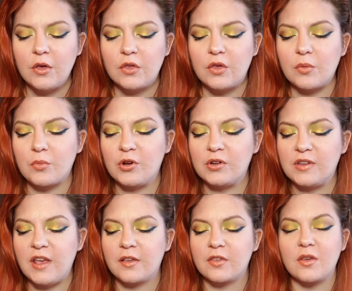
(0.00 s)
so I'm going to
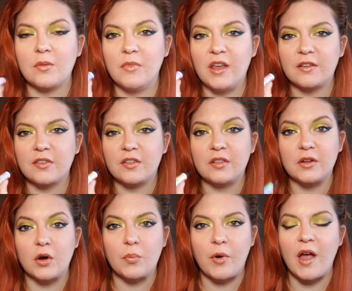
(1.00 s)
take some NYX
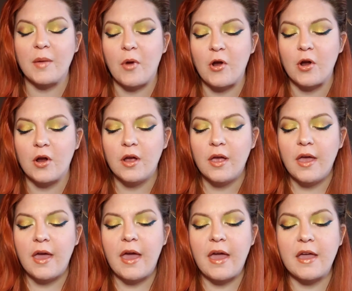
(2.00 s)
glitter primer
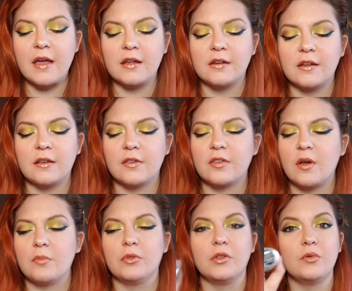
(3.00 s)
and
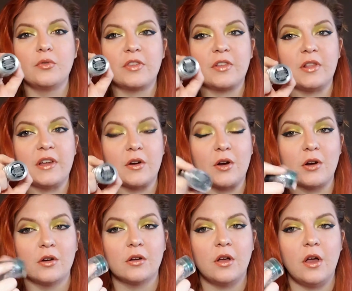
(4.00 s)
some loose
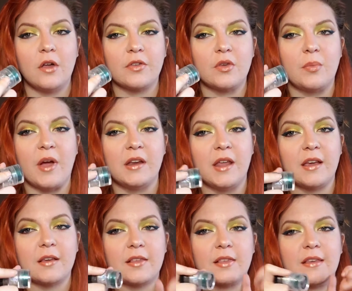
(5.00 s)
glitter, also by
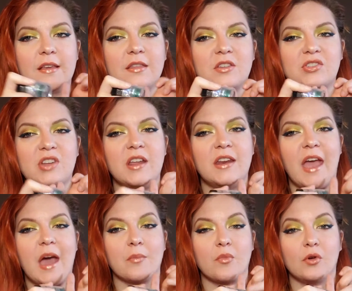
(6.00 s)
NYX in the shade
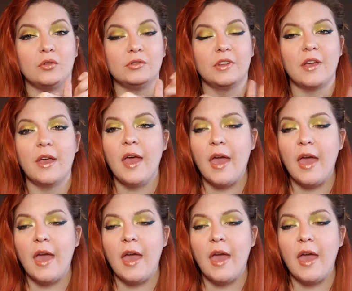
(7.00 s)
Emerald,